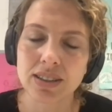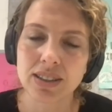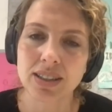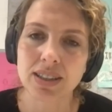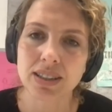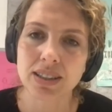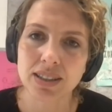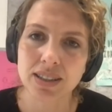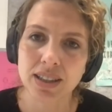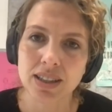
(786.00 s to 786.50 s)

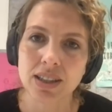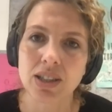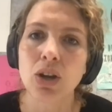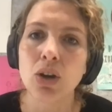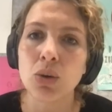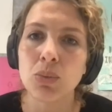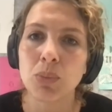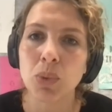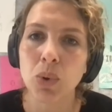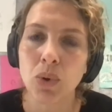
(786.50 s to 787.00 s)
that
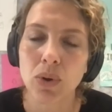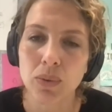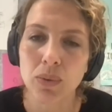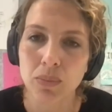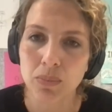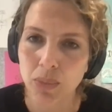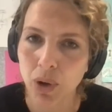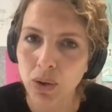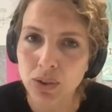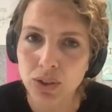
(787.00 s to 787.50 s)
know
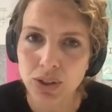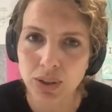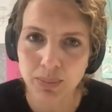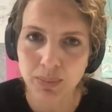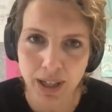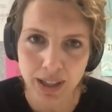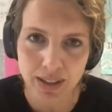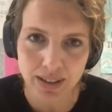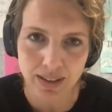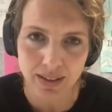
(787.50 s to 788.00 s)
most
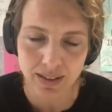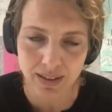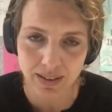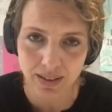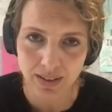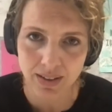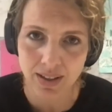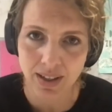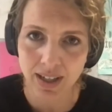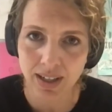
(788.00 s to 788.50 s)
about
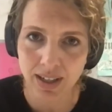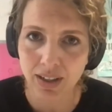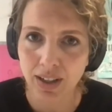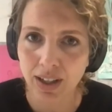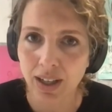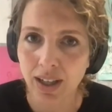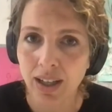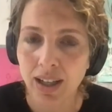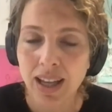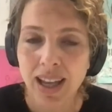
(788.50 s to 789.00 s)

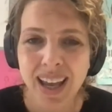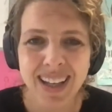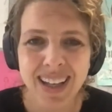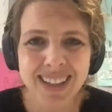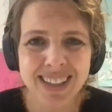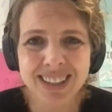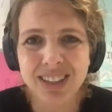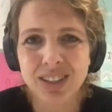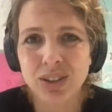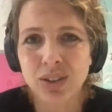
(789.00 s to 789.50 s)
their, and
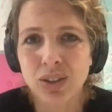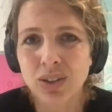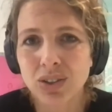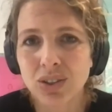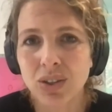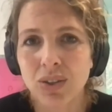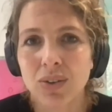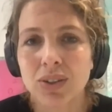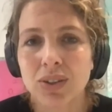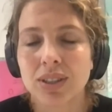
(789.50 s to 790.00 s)
this is
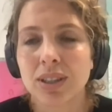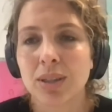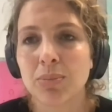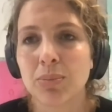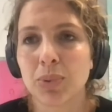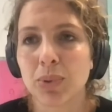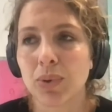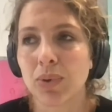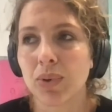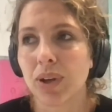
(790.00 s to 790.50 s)
also a
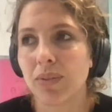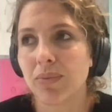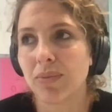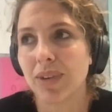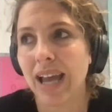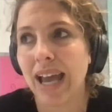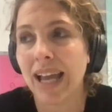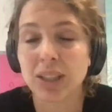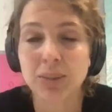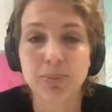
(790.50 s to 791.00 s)
simple
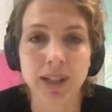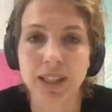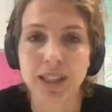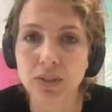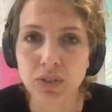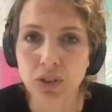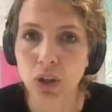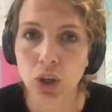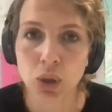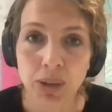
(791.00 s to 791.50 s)
aspect of
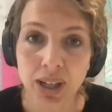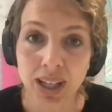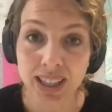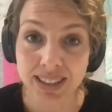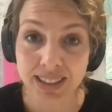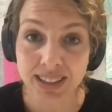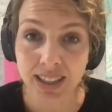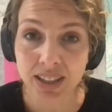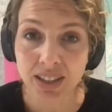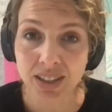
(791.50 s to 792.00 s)

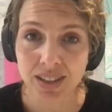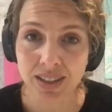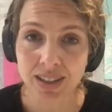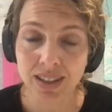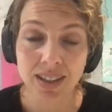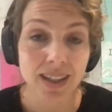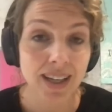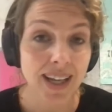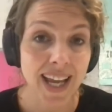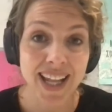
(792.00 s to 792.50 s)
globalization
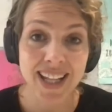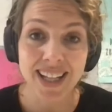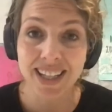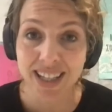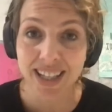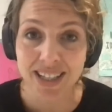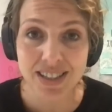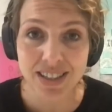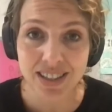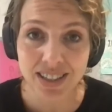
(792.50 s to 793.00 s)
and the
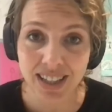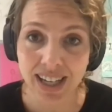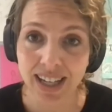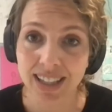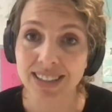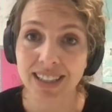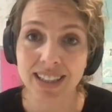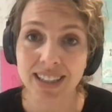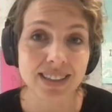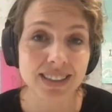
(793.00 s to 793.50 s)

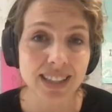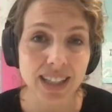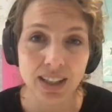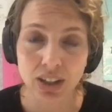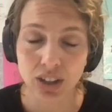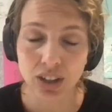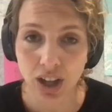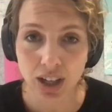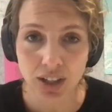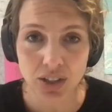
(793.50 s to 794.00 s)
internet and the
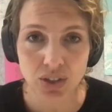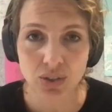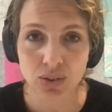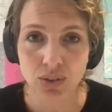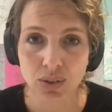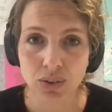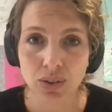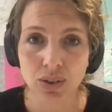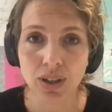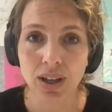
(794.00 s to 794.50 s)

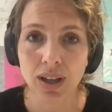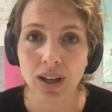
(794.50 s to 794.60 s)
technological